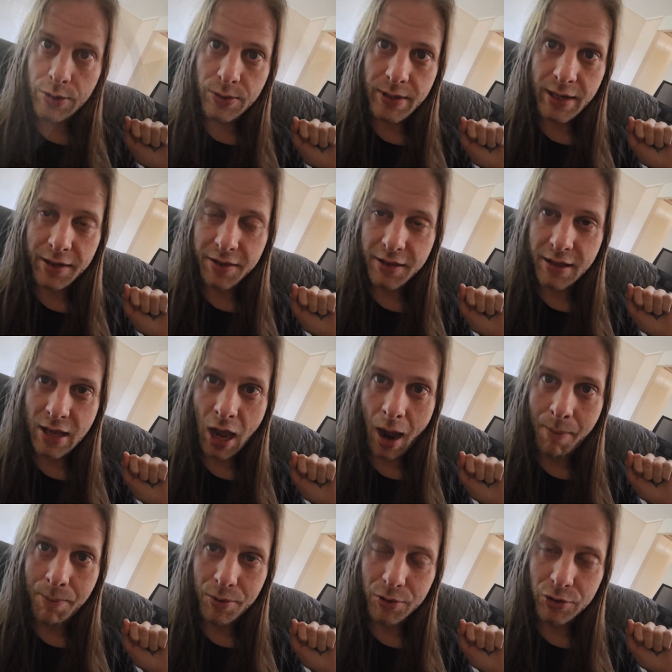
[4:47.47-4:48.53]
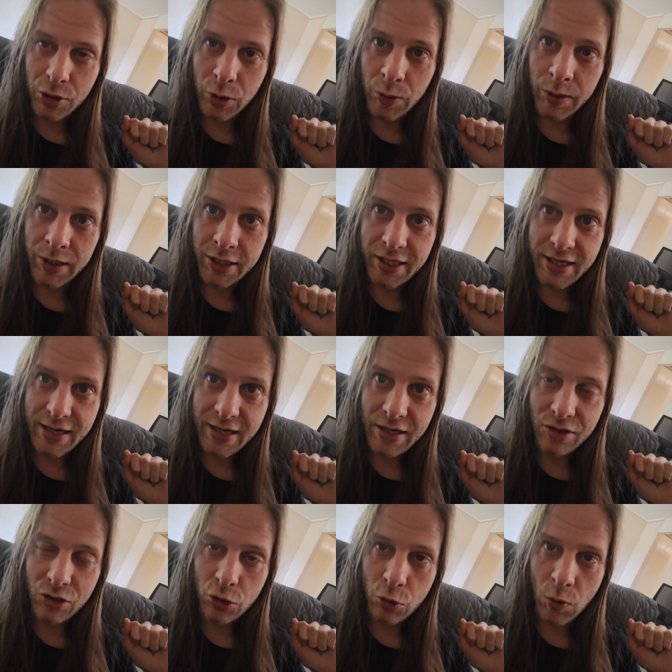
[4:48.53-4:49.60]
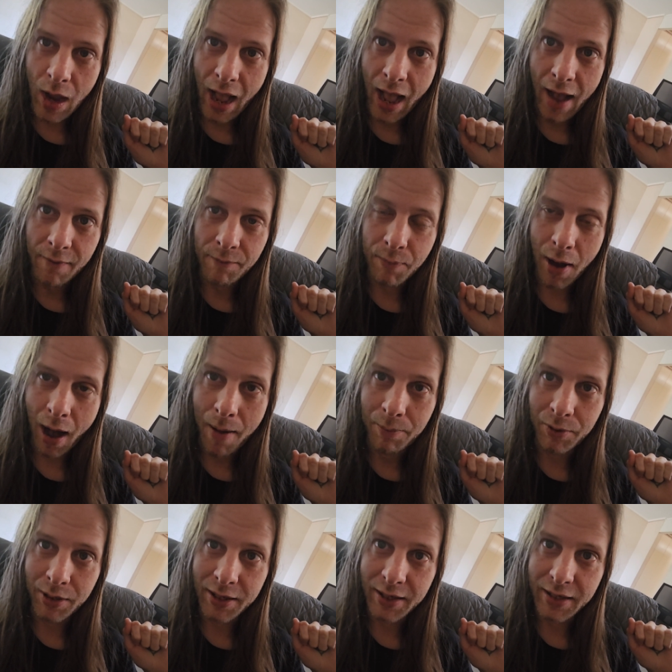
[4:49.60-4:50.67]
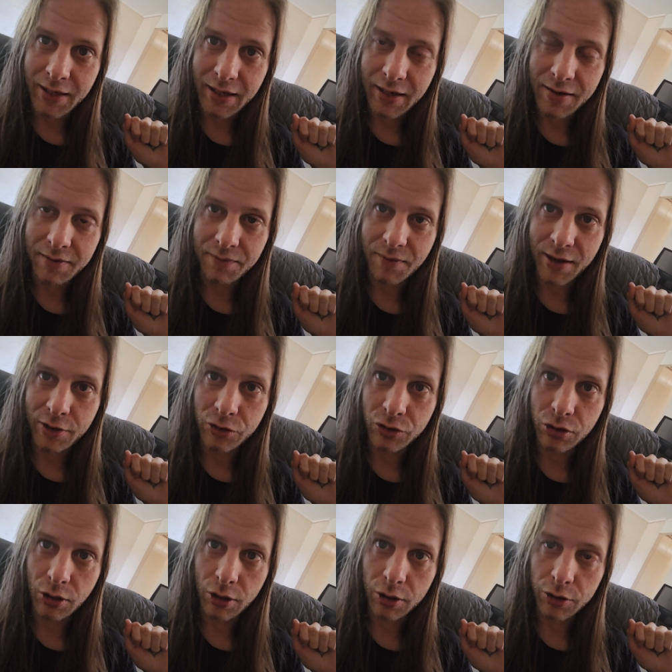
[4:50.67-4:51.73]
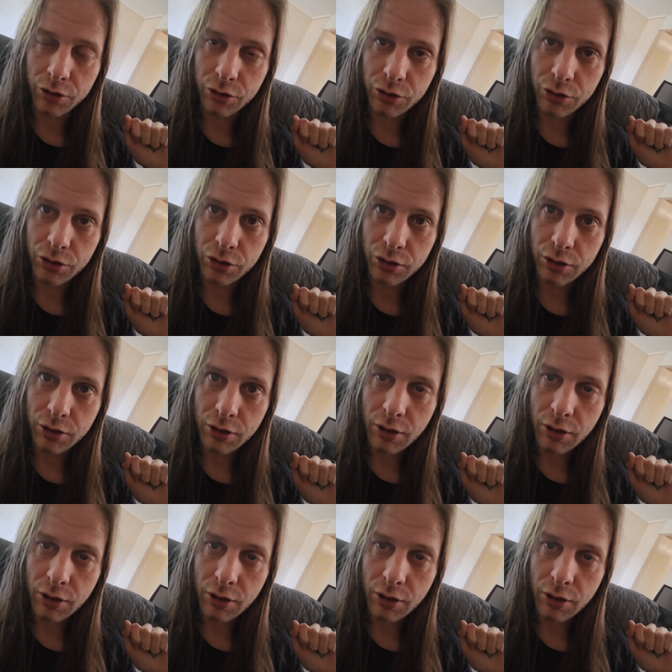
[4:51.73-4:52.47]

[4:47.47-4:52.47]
You get the opportunity to have public adventures